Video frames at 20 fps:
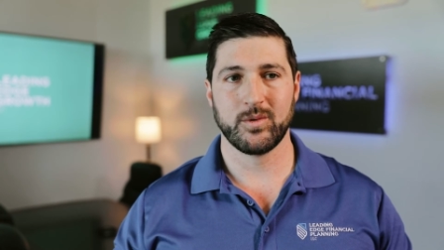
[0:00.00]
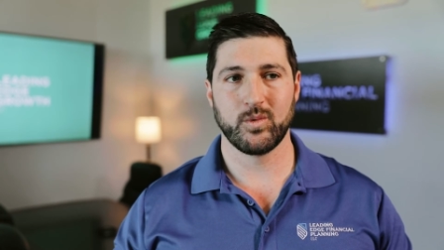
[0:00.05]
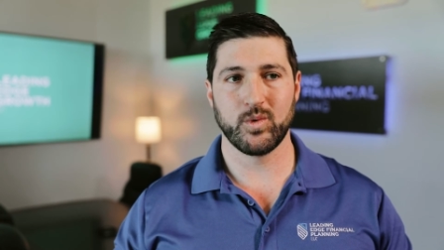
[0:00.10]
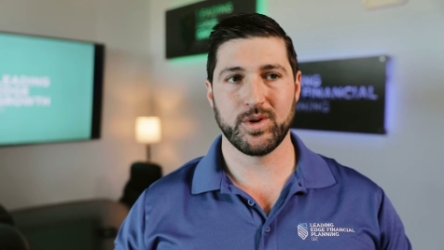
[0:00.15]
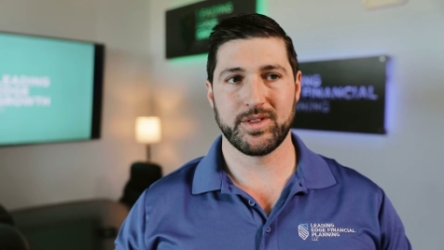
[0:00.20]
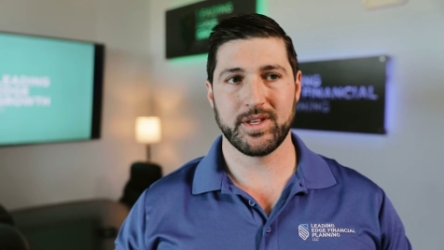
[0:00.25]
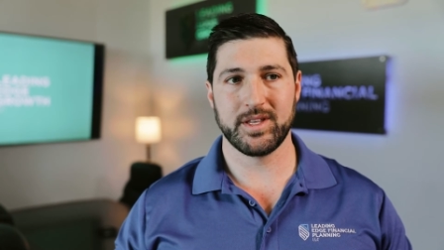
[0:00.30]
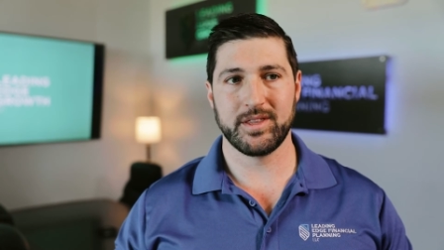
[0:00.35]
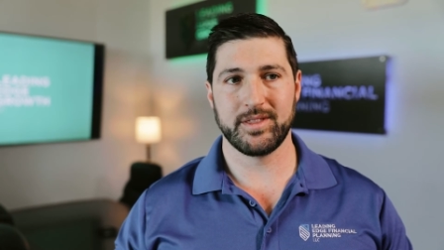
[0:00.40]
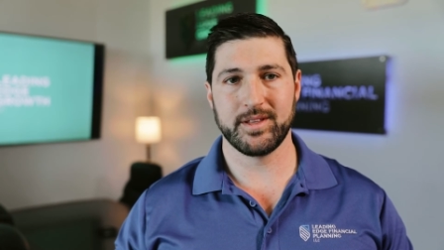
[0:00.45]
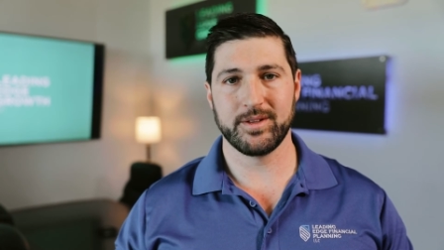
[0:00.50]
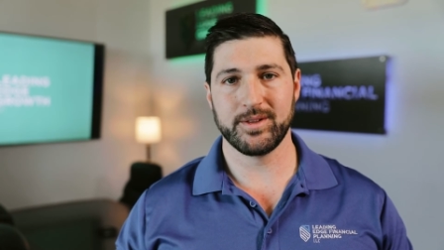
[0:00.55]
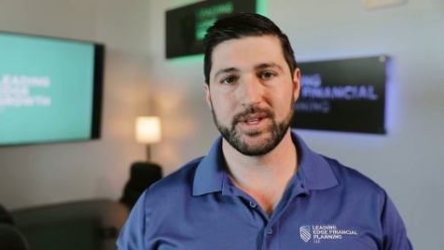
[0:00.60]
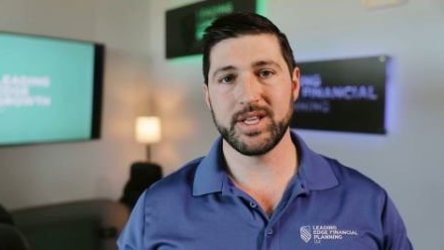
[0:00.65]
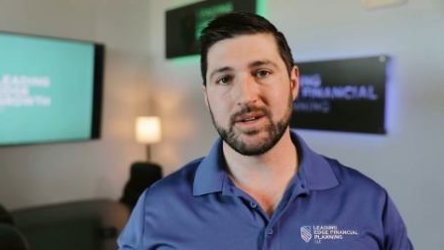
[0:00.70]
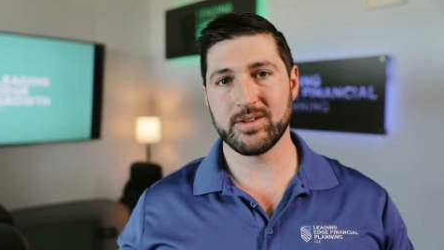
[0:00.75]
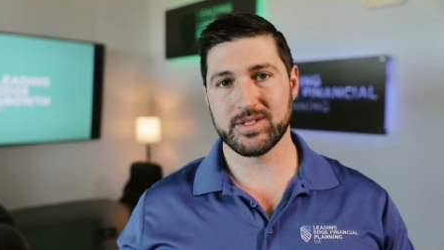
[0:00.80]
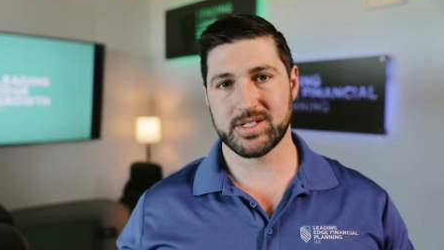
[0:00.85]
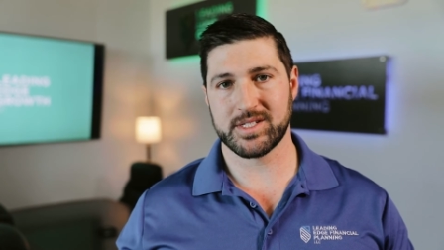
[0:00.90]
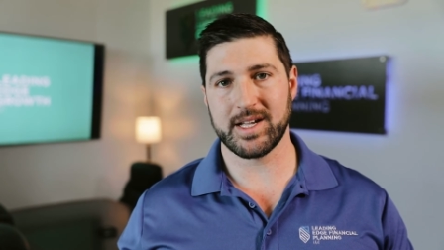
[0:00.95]
within the
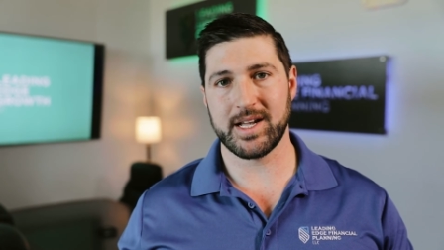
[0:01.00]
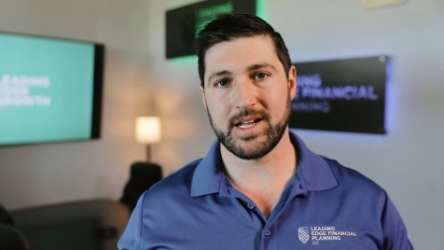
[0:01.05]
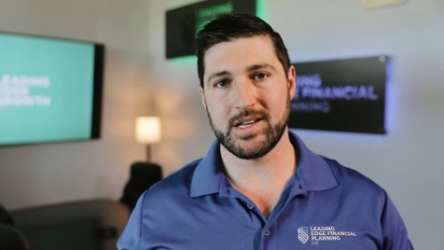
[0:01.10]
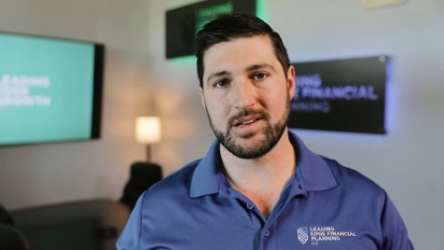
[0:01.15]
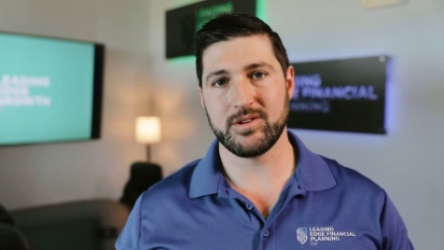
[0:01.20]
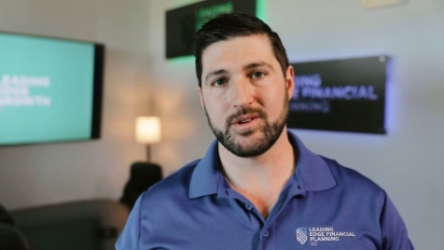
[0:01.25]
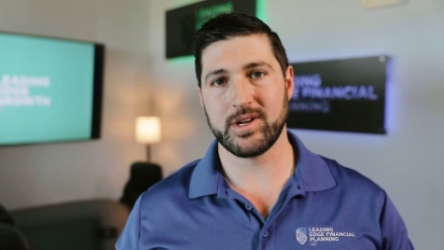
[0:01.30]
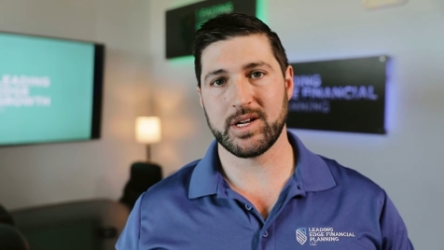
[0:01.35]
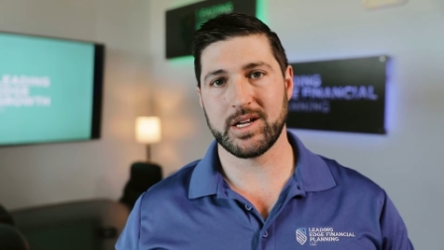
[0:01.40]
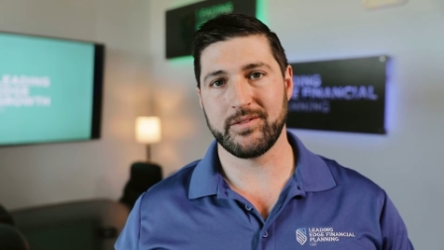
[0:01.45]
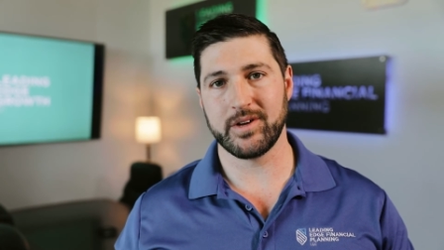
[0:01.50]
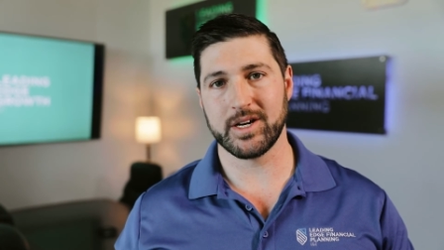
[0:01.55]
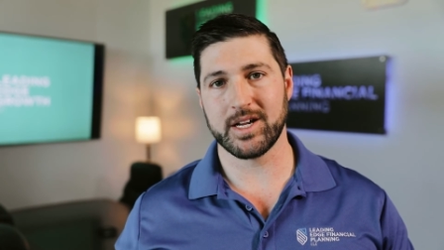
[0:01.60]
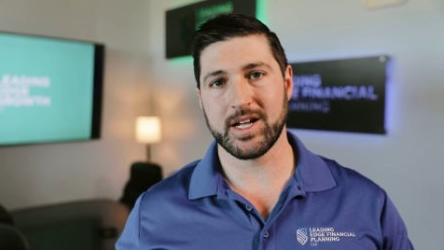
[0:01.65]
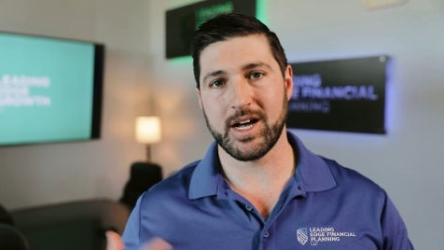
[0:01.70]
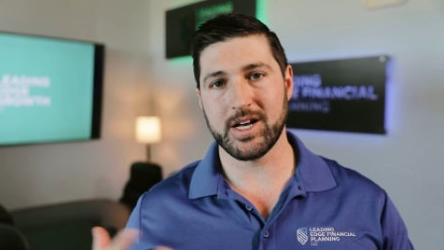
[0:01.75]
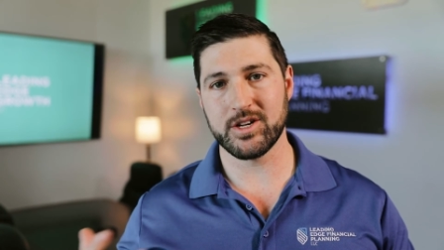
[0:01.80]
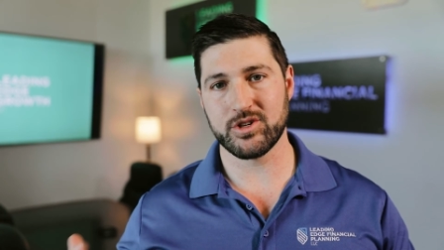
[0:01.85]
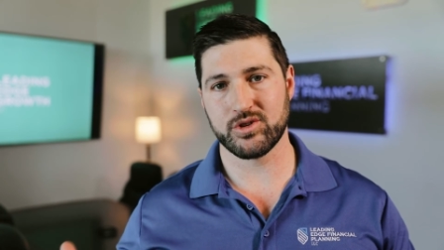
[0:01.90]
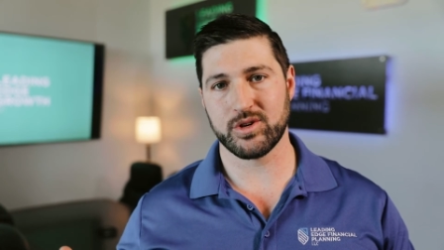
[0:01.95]
legal side, you don't have a
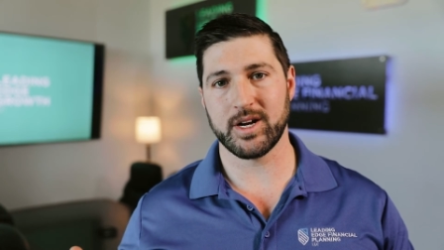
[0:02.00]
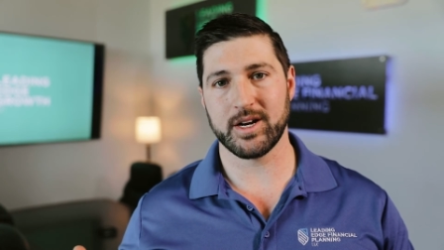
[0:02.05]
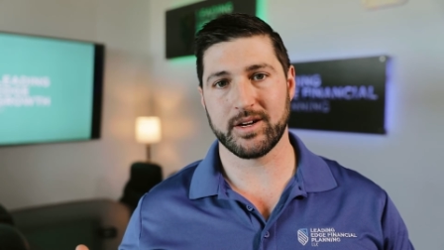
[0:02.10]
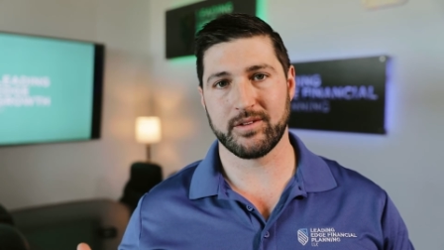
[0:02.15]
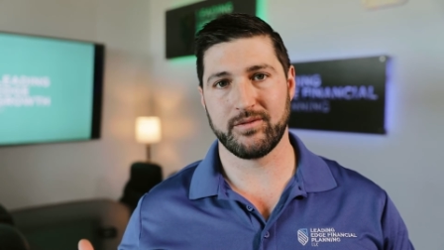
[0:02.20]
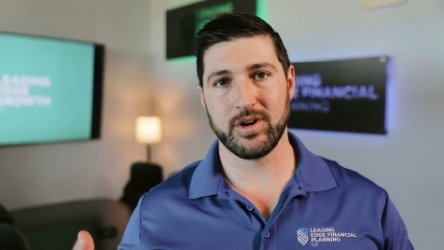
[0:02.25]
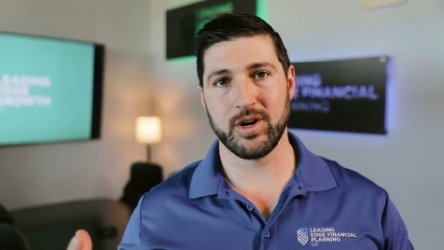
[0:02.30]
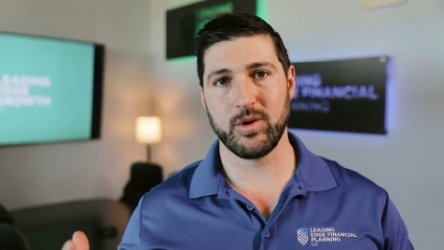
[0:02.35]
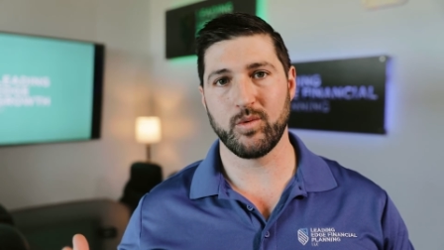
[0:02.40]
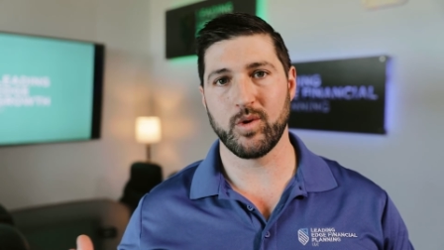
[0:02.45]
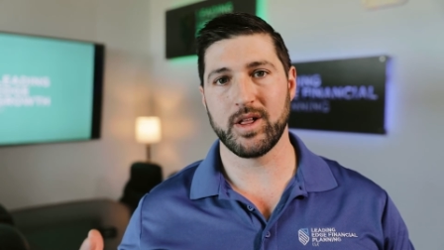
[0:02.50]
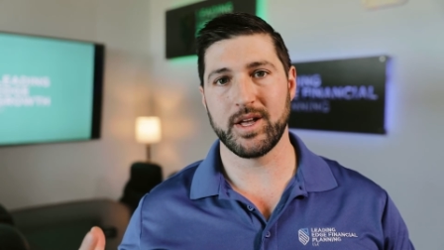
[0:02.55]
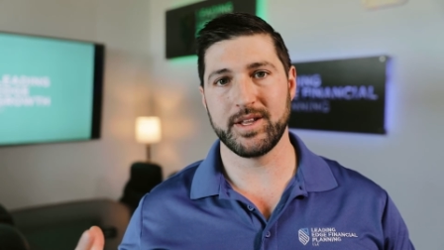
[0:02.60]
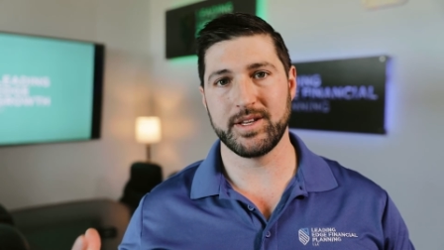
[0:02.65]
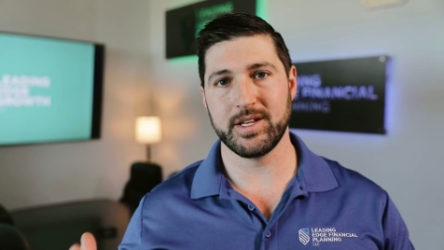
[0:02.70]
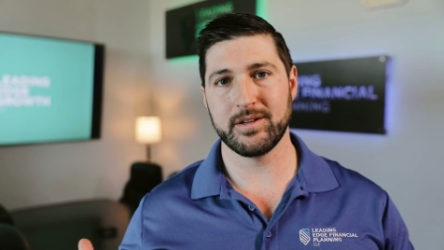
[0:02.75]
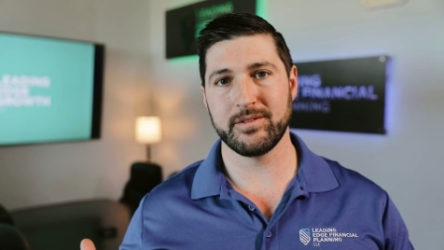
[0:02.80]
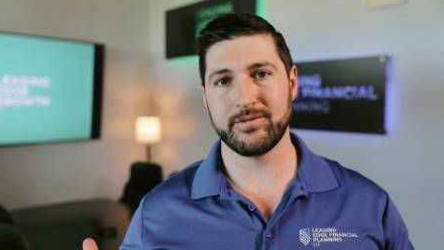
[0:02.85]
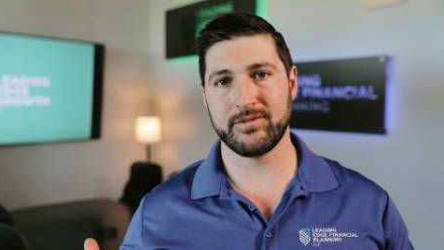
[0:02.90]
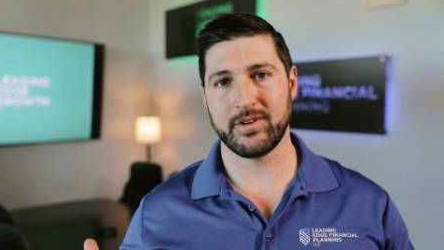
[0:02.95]
contract very well
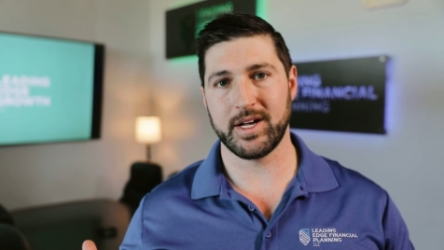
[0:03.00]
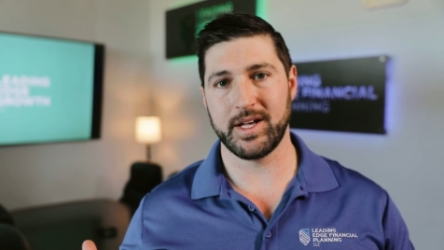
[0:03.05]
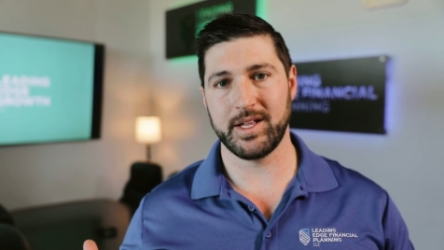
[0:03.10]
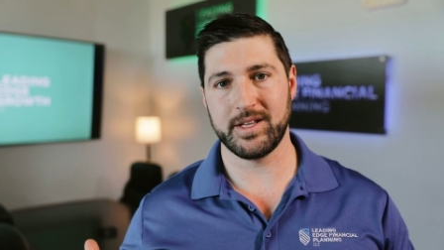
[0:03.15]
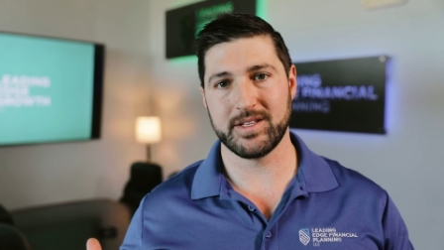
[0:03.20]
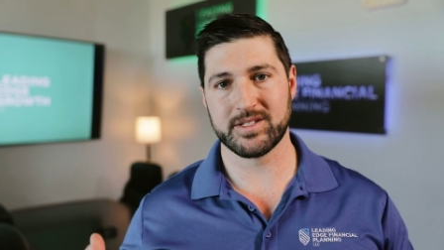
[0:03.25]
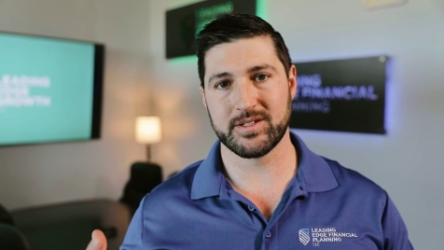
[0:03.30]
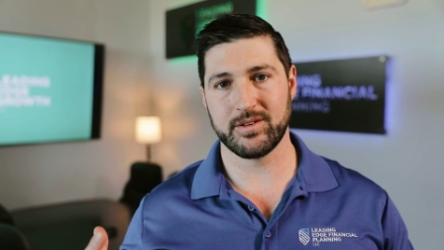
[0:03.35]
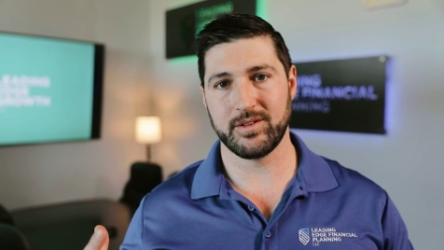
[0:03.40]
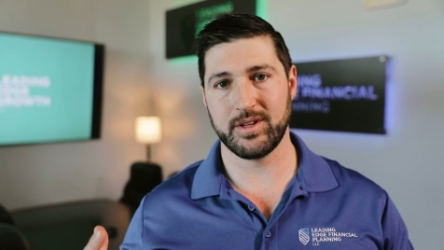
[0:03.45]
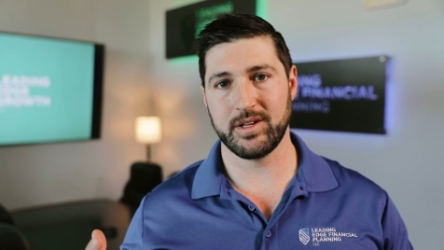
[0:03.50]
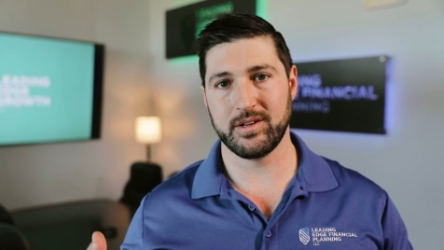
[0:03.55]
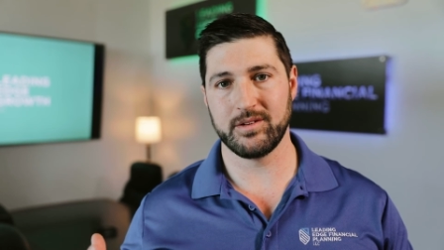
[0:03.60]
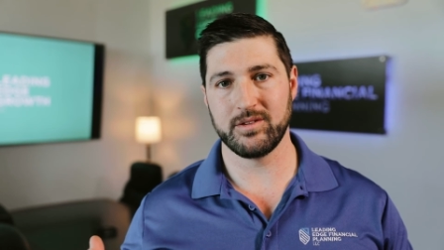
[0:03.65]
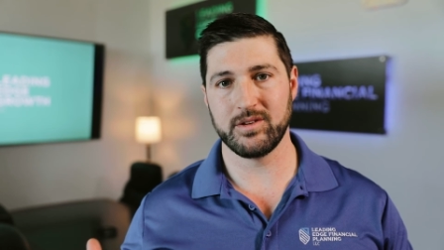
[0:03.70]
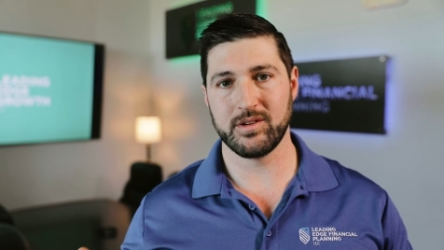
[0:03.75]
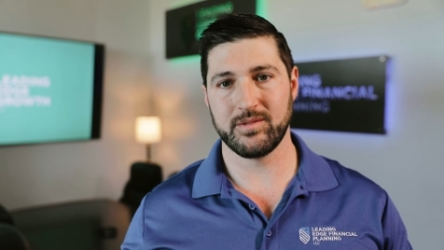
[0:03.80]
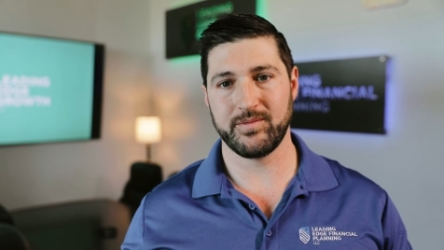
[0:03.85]
identified, so that